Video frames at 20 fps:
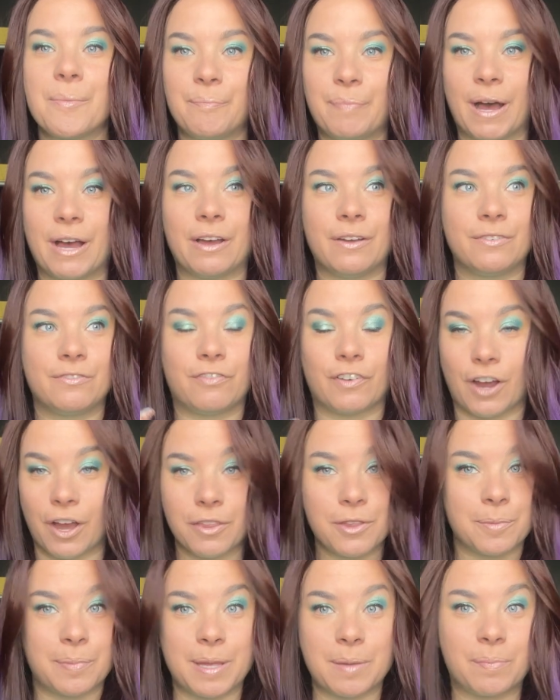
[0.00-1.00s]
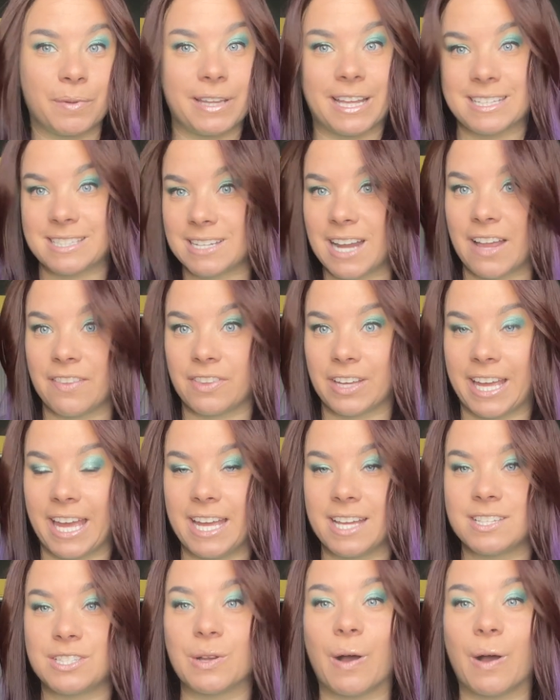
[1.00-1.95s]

But for other people, that's not the case.